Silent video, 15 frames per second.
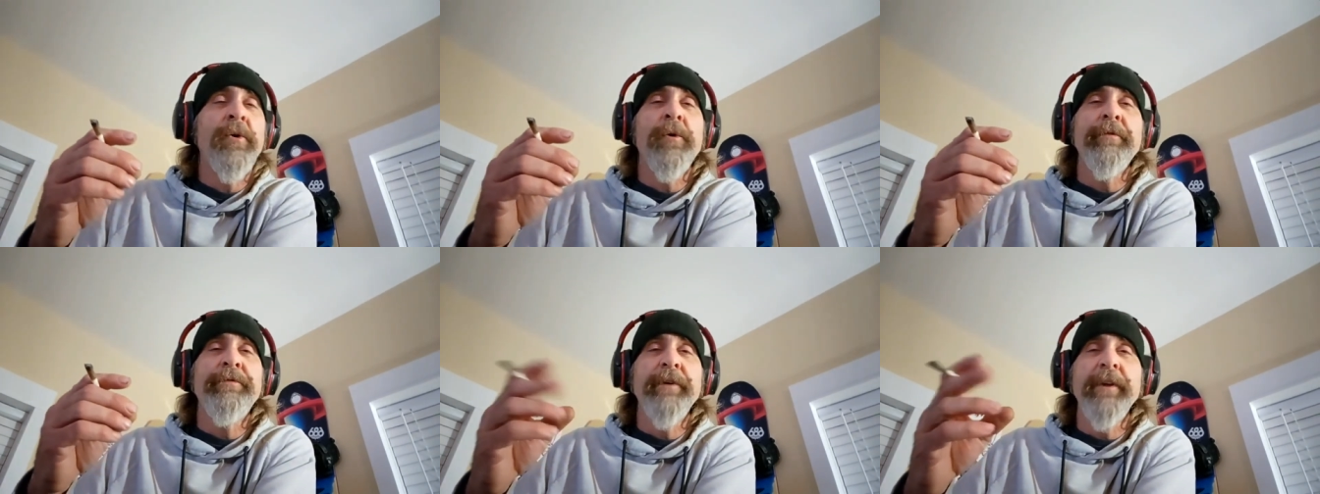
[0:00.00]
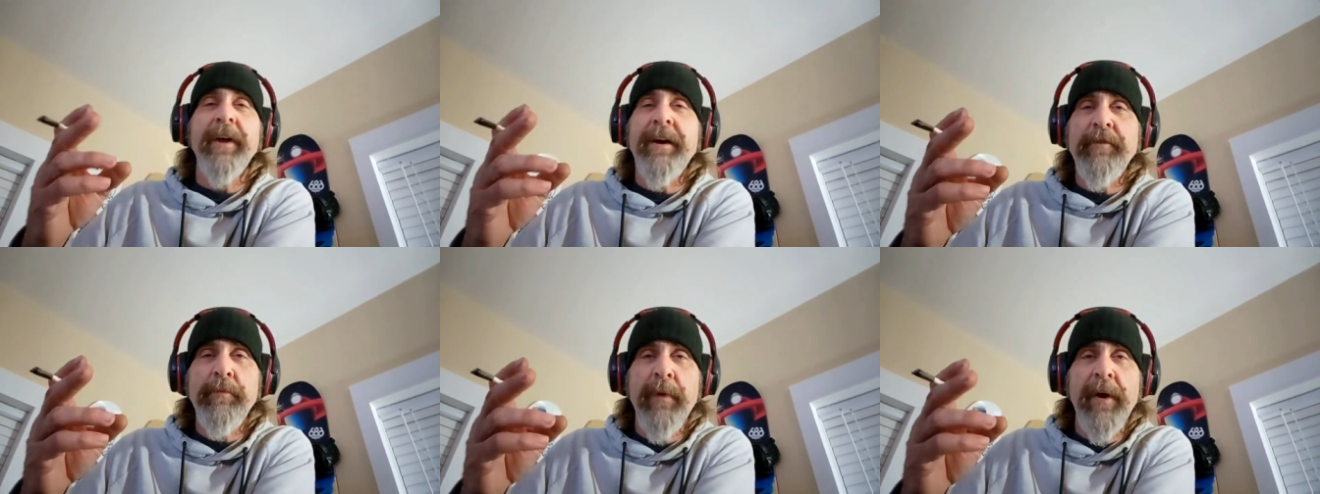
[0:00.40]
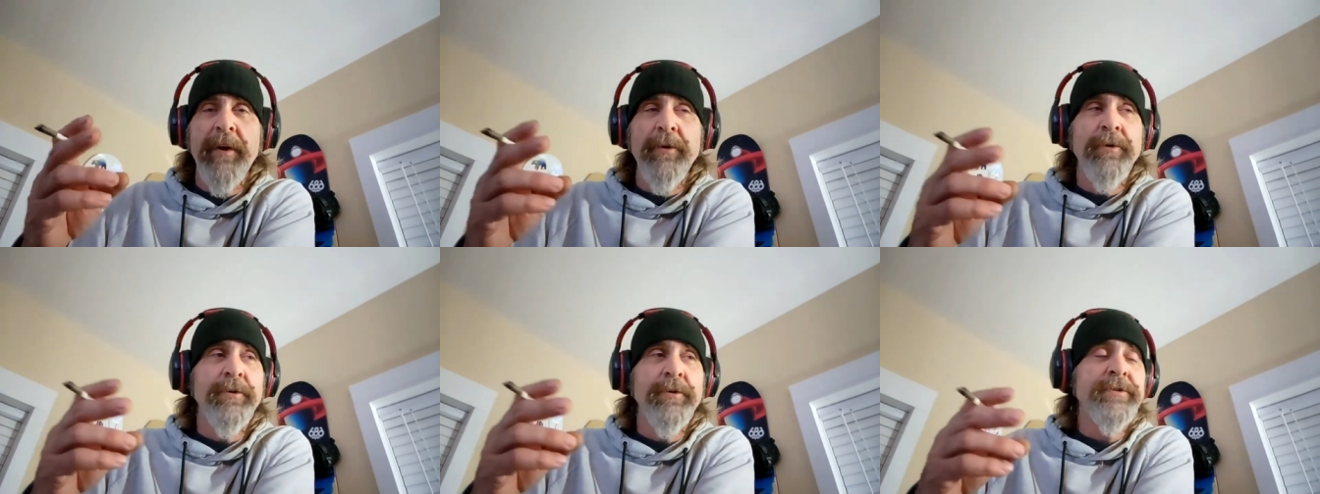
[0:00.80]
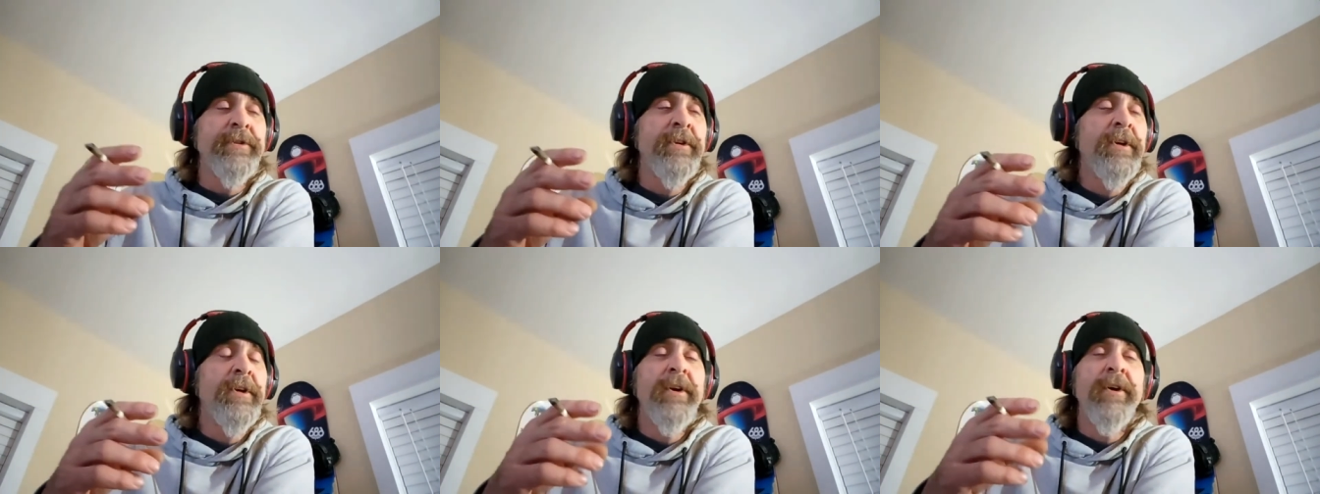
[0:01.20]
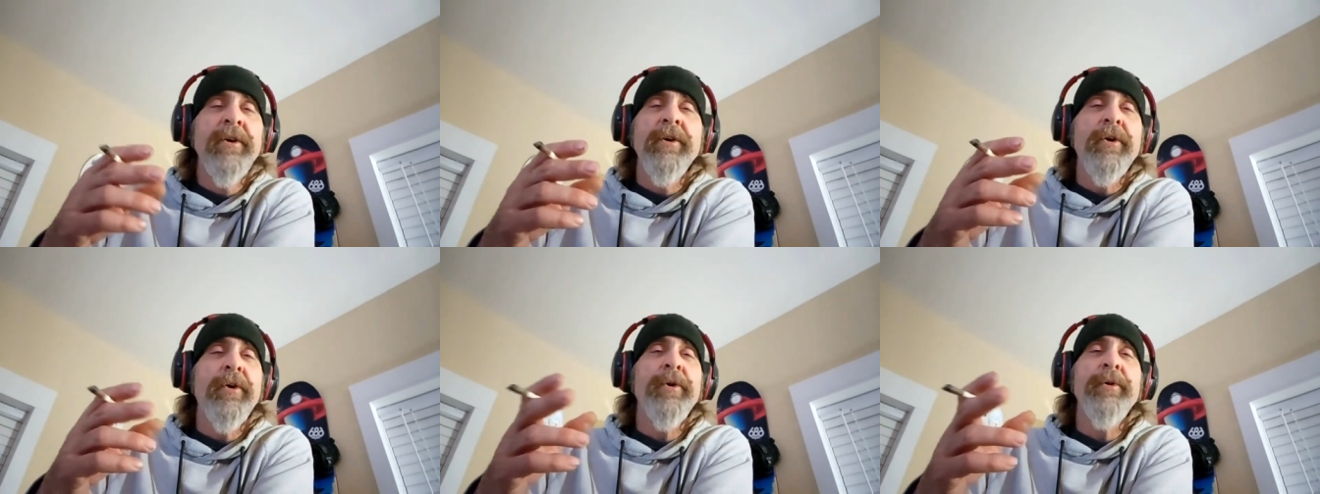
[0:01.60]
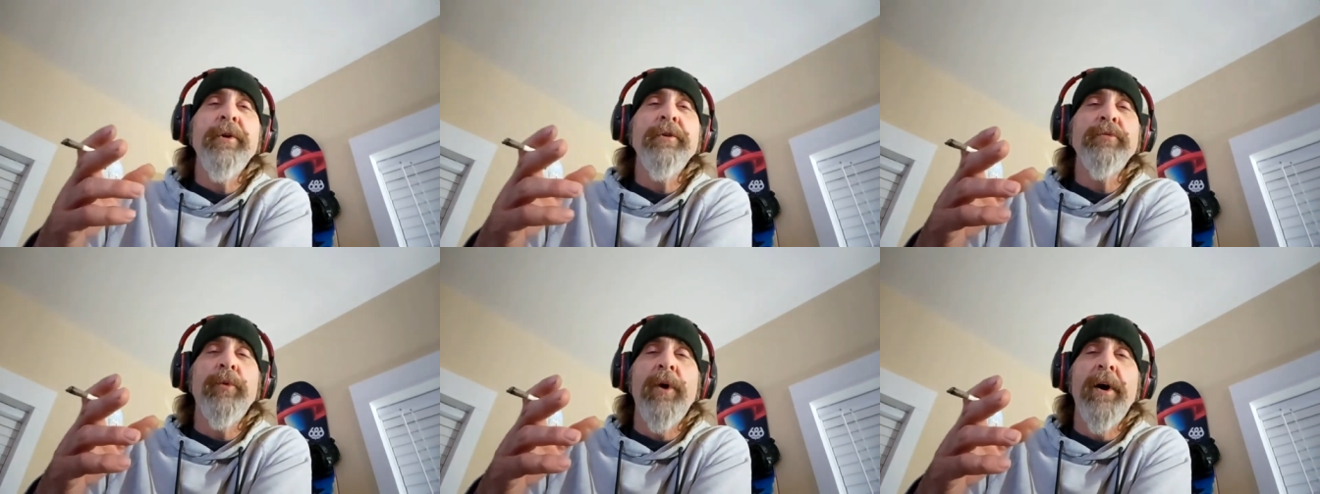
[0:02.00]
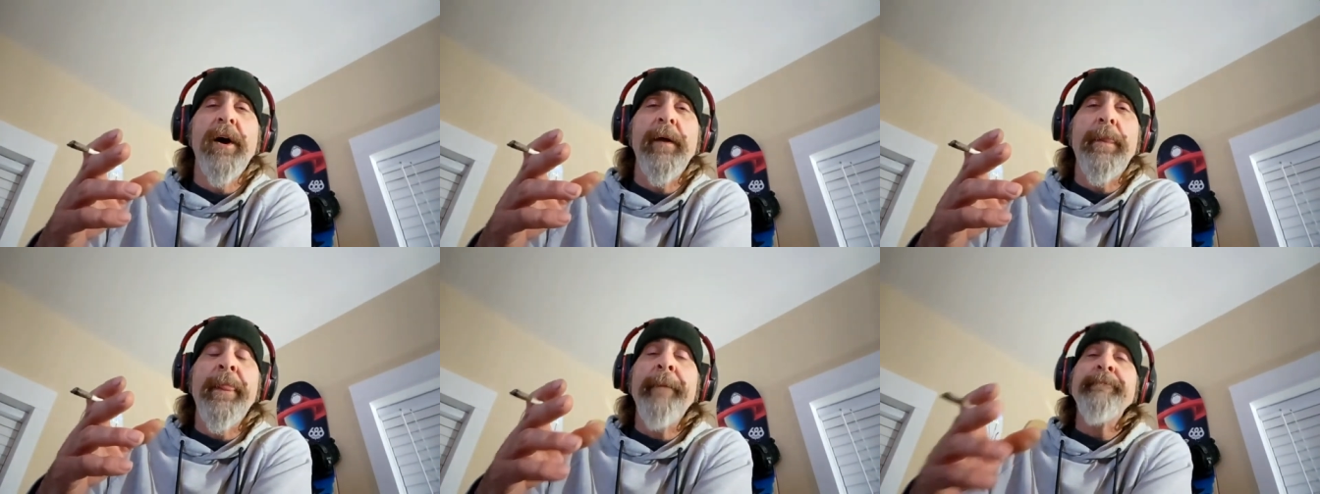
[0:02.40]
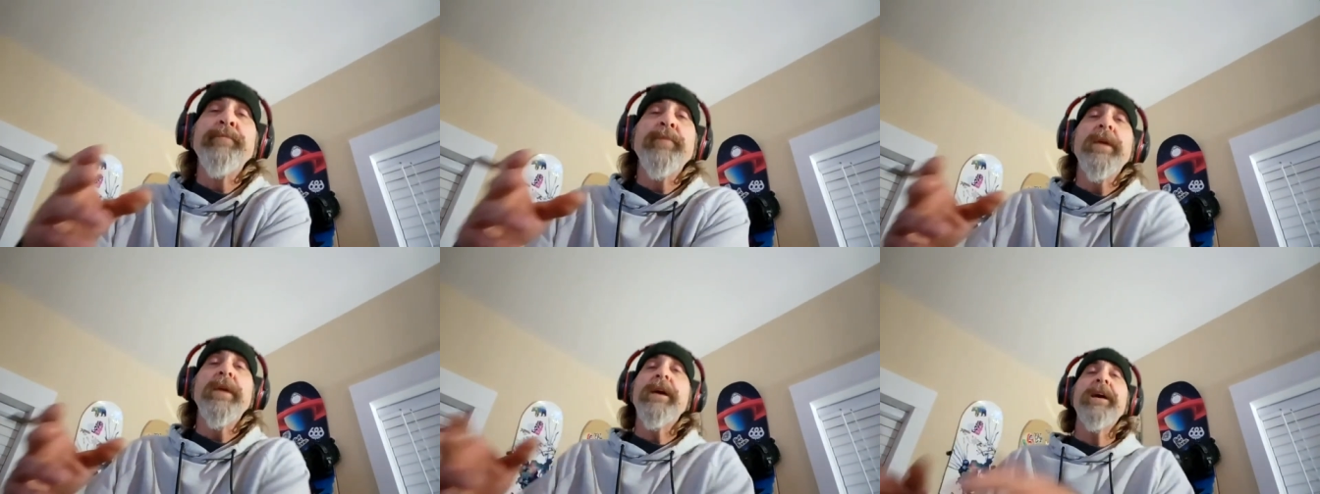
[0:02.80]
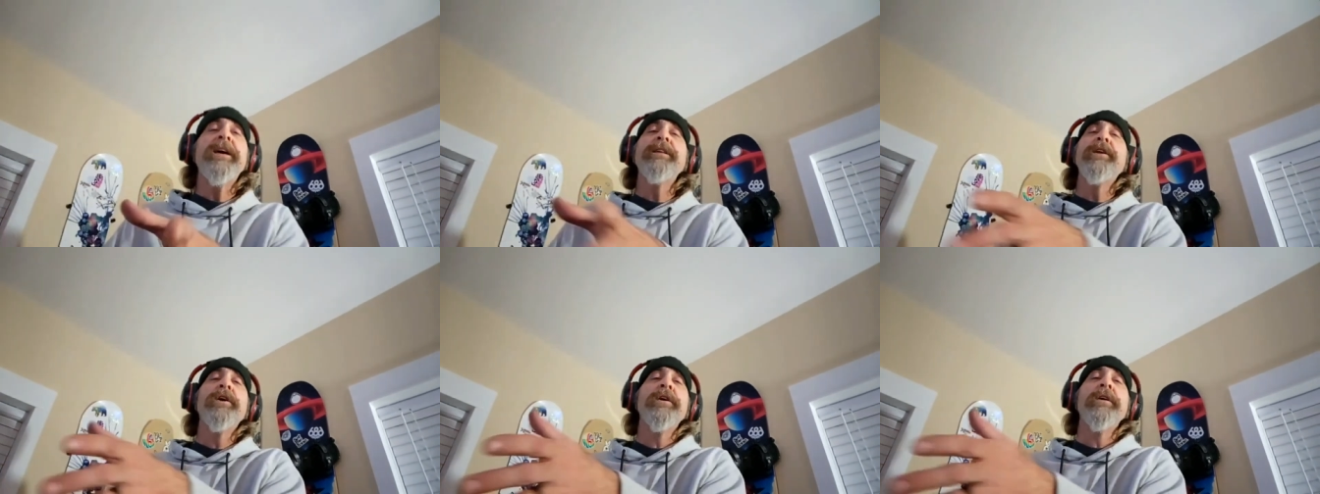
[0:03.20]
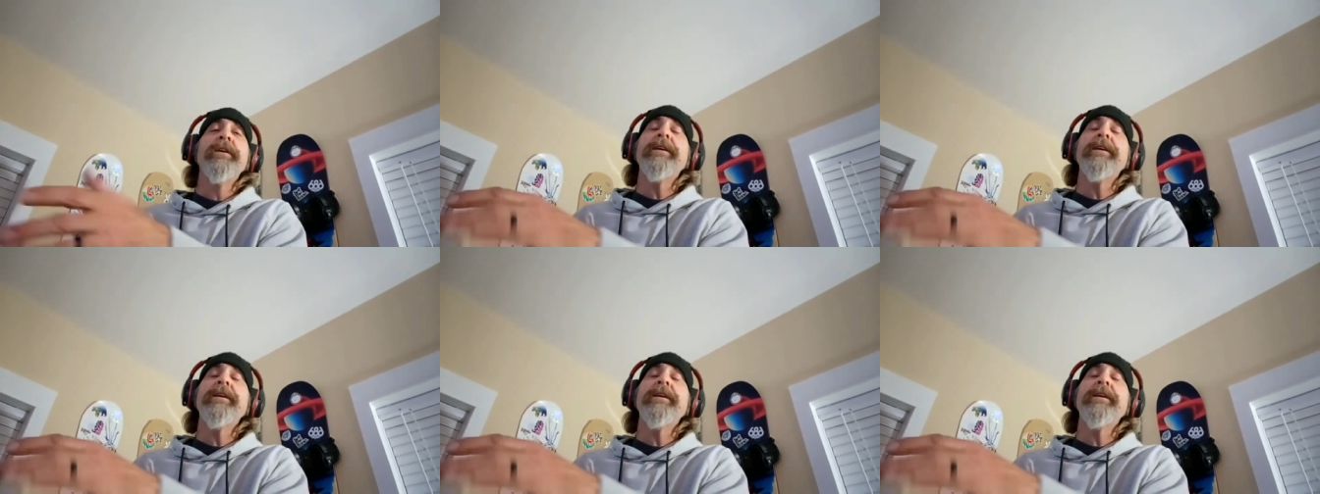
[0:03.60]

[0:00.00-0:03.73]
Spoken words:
or full of heavy metals, who knows what. And